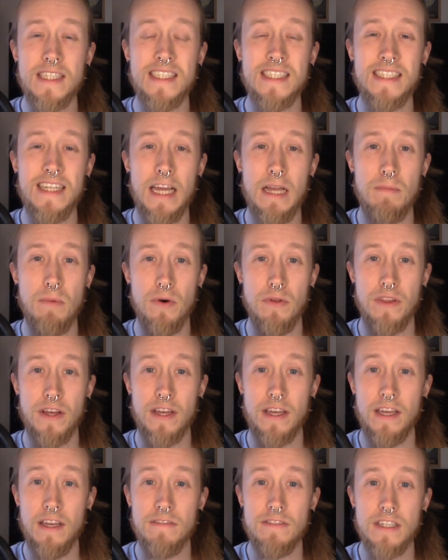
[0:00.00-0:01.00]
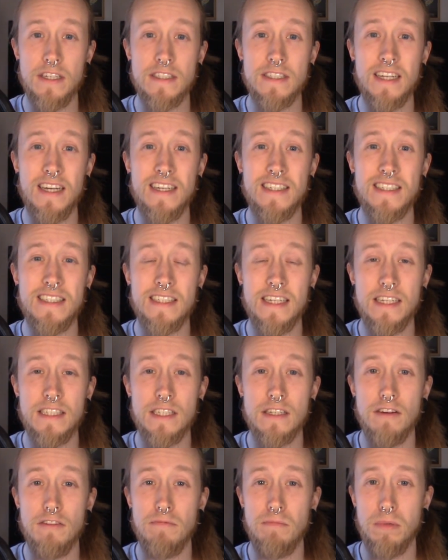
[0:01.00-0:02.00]
stable that gives us a
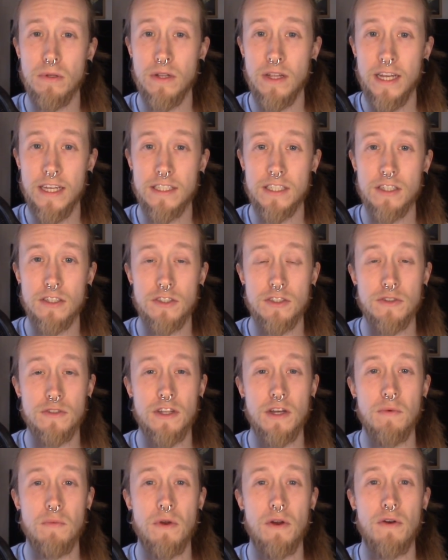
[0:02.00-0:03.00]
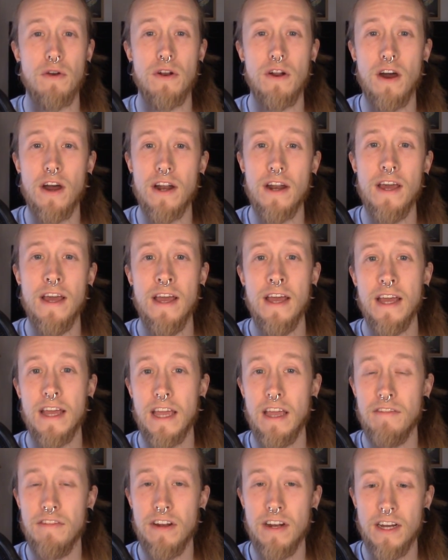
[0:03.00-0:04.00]
sense of place so that we're not
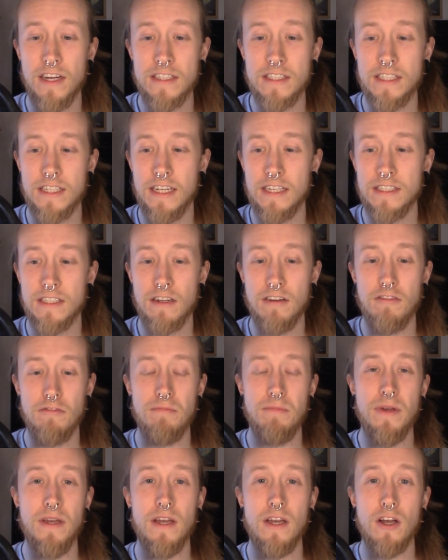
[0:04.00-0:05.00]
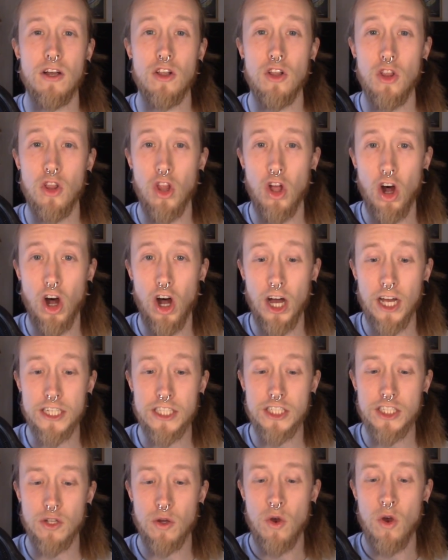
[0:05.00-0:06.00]
given a sense of being
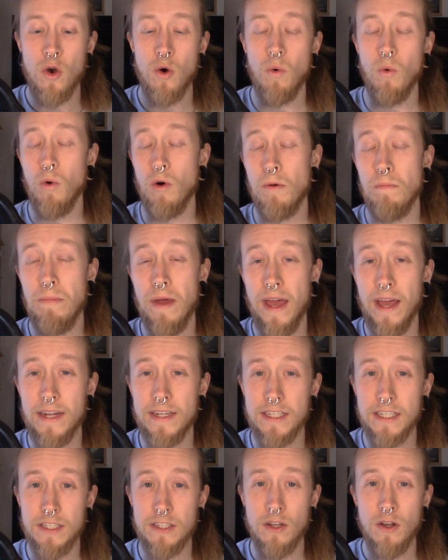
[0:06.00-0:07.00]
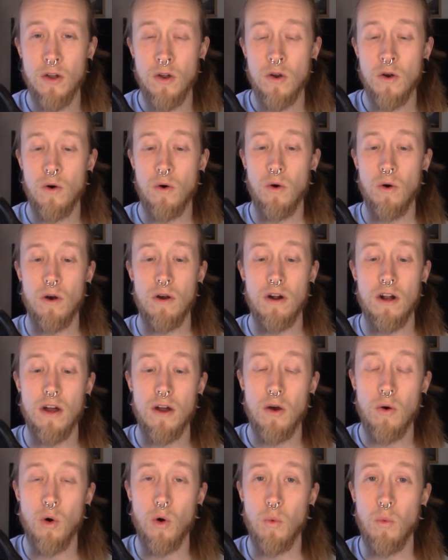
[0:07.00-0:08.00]
lost or abandoned or,
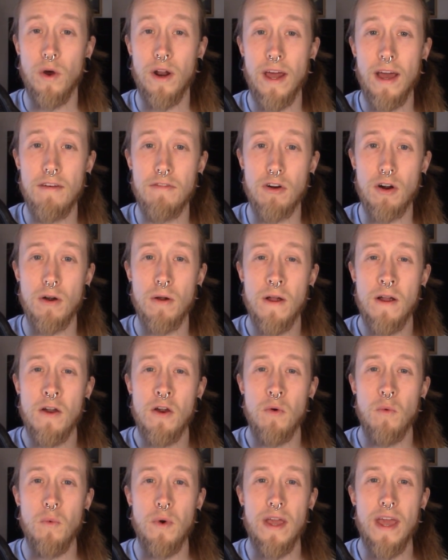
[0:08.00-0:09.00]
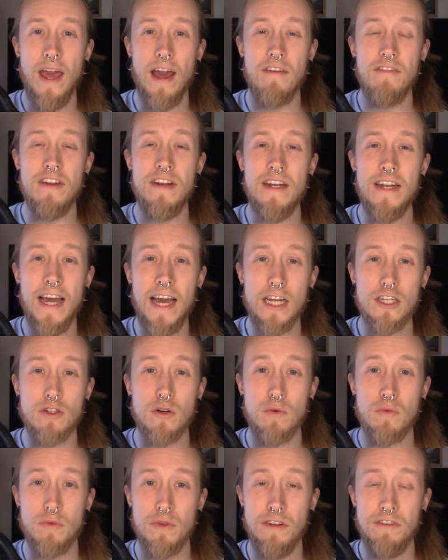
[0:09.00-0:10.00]
uh, or whatever. We have a
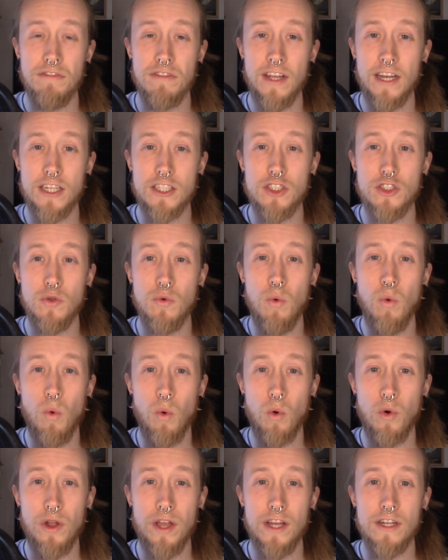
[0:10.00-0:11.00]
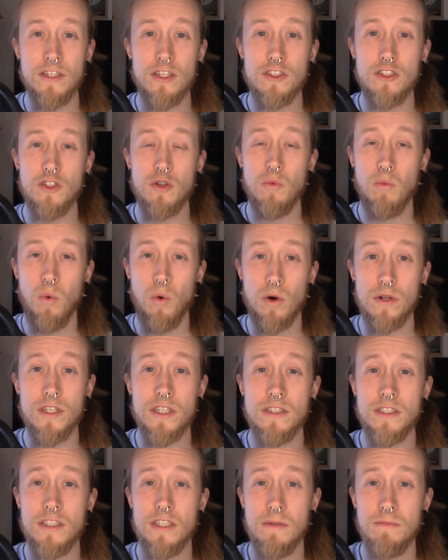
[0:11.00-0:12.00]
natural reflex to orient towards
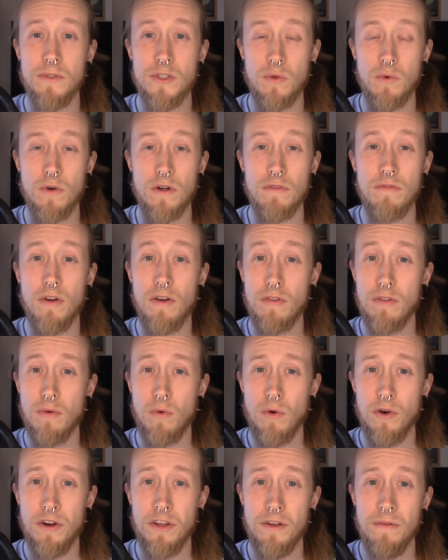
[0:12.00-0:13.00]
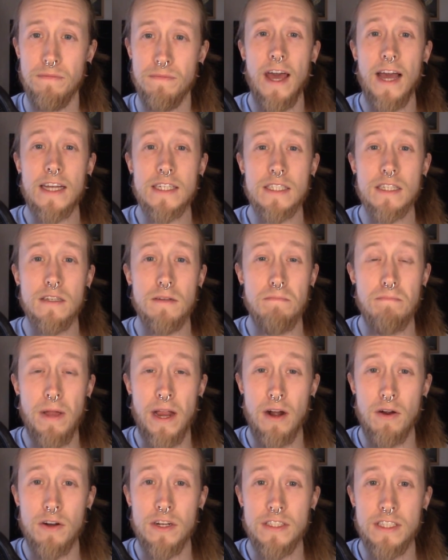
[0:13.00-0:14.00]
some sort of authority. Excellent
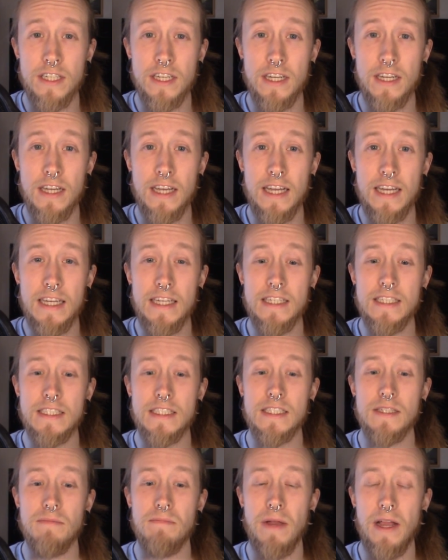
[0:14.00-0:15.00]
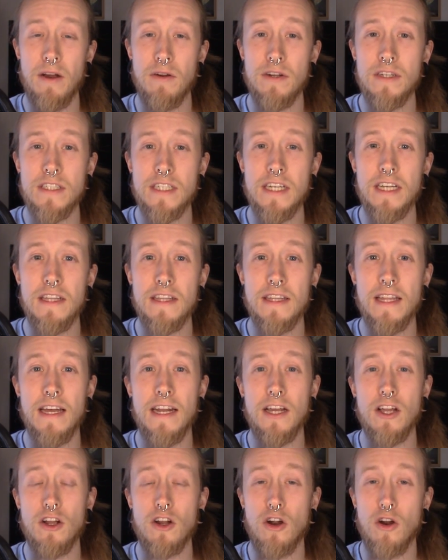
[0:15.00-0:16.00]
parenting is parenting
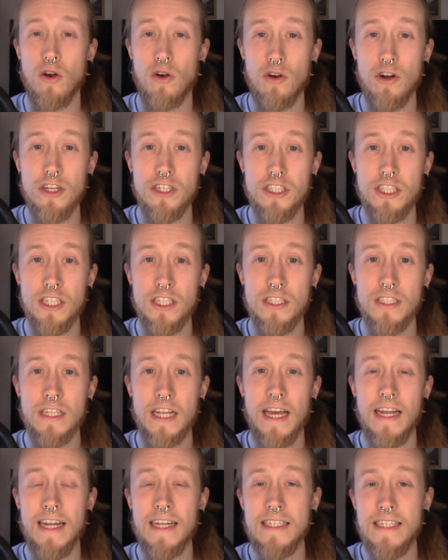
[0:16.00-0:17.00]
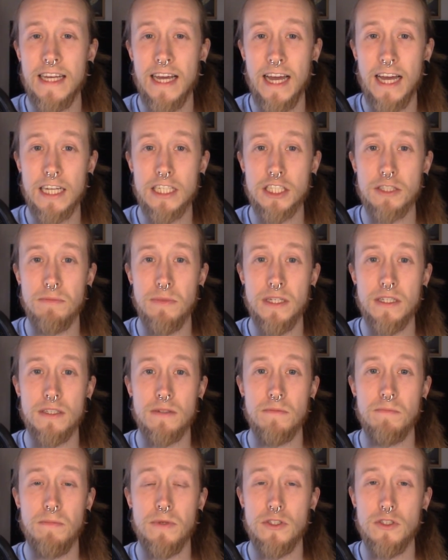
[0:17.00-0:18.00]
that encourages an
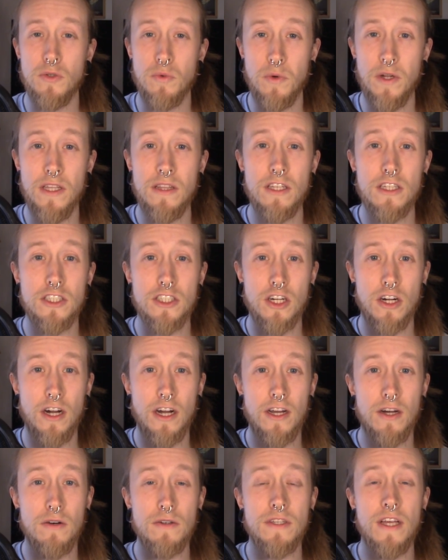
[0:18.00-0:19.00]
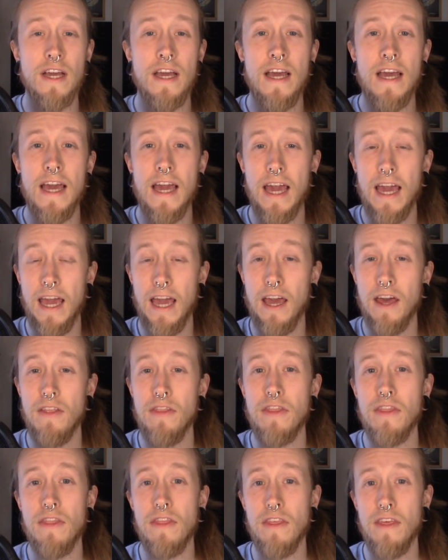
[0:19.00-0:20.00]
attachment between the child
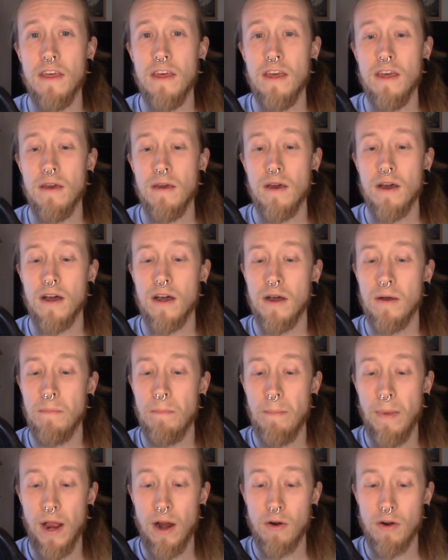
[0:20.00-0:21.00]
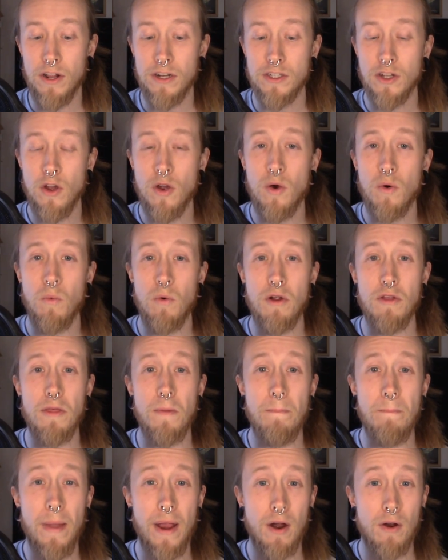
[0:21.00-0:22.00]
and the um, parent where
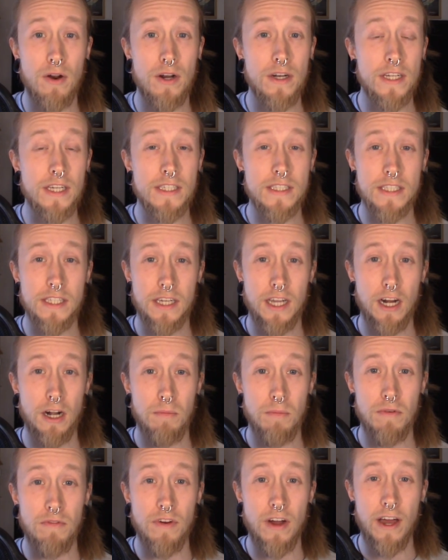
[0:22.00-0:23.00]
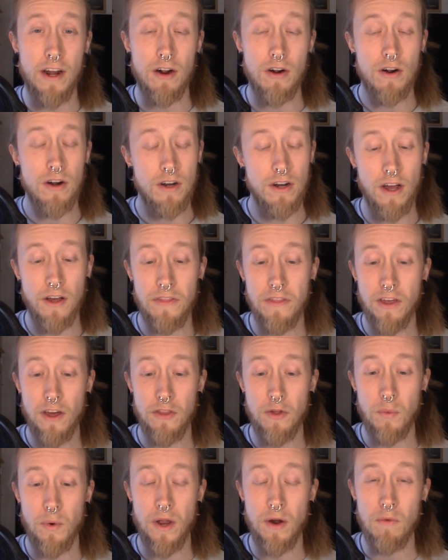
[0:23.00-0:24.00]
the parent is the care provider, not the
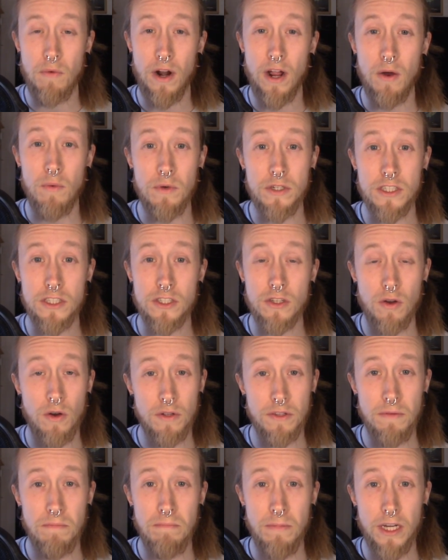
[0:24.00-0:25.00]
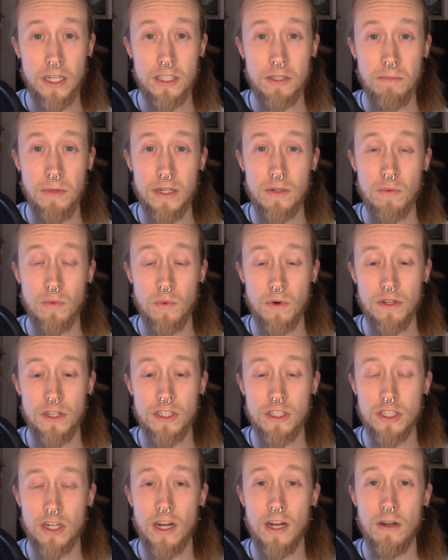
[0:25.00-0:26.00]
other way around, which is called enmeshment, where
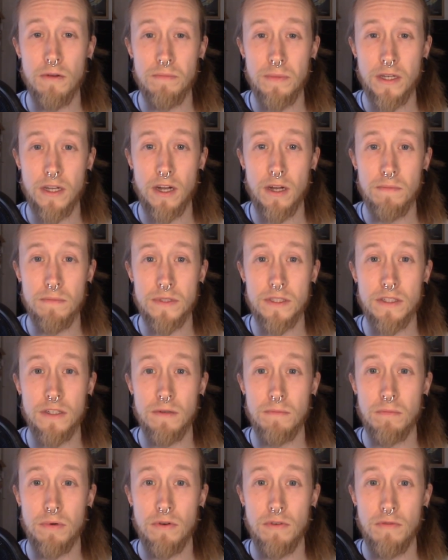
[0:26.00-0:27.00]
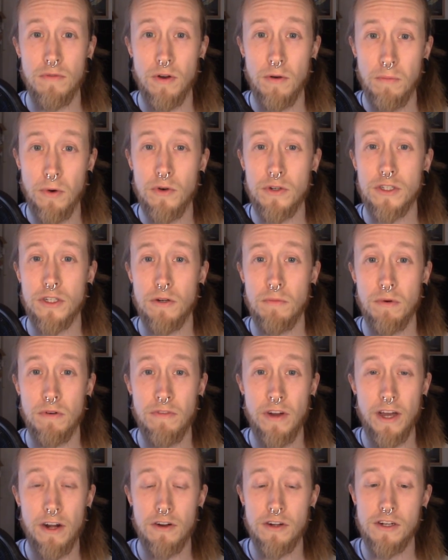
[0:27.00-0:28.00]
the child becomes the emotional
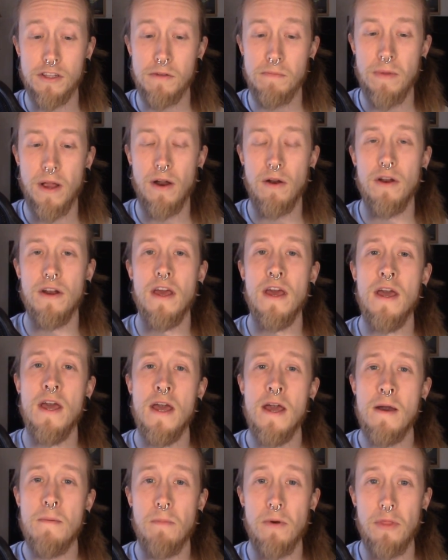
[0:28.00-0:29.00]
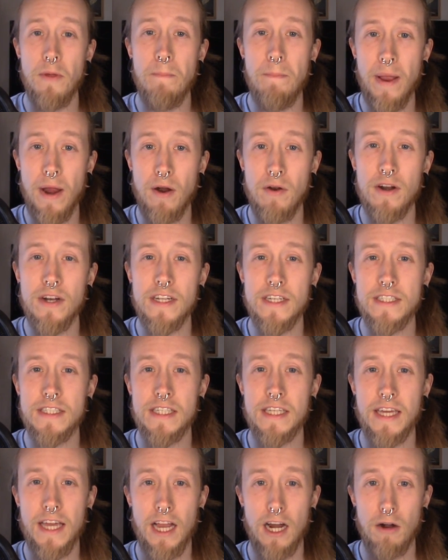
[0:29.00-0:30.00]
provider to the parent, but the parent
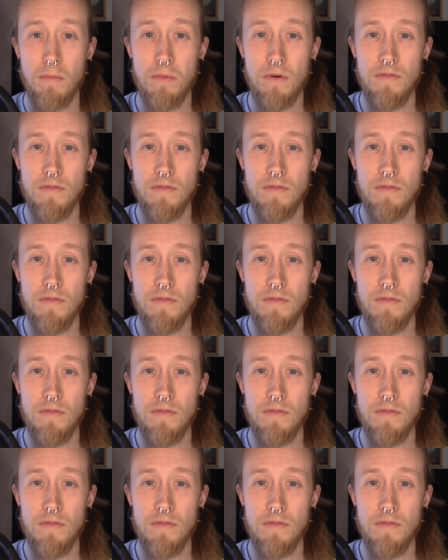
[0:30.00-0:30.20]
is the care